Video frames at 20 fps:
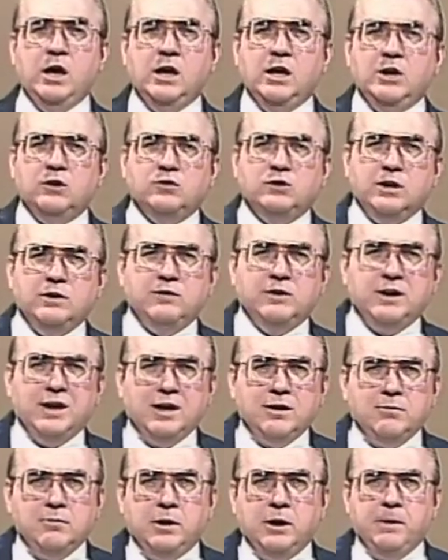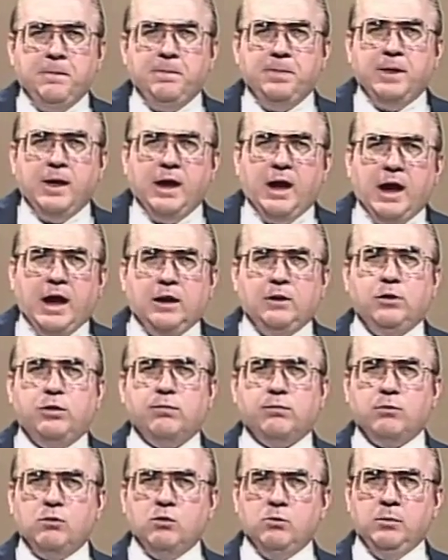His living in me and
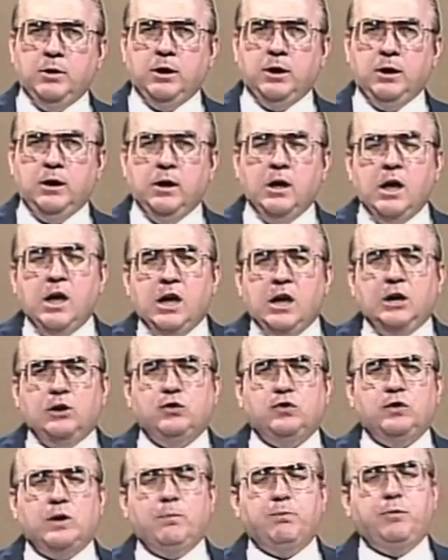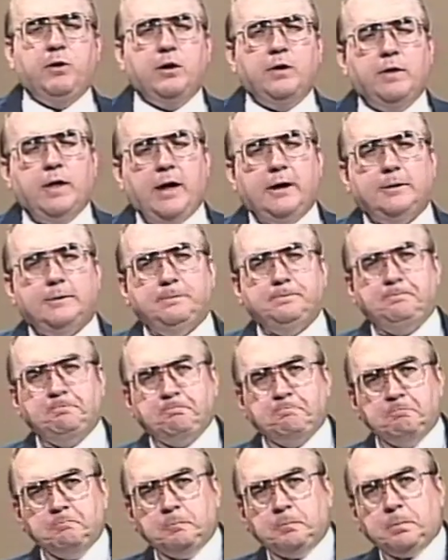through me is something that,
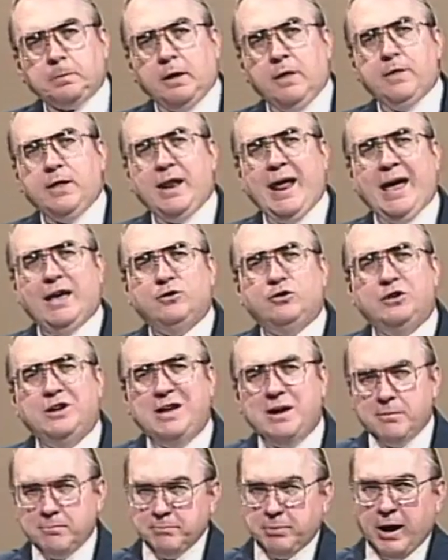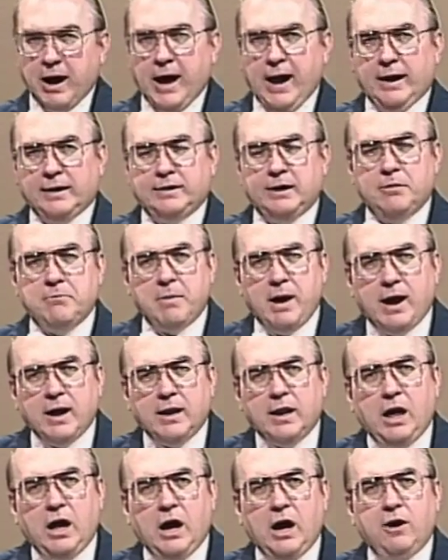that has an impact in my
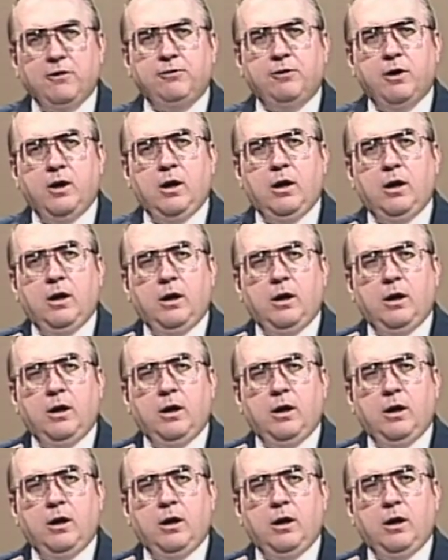life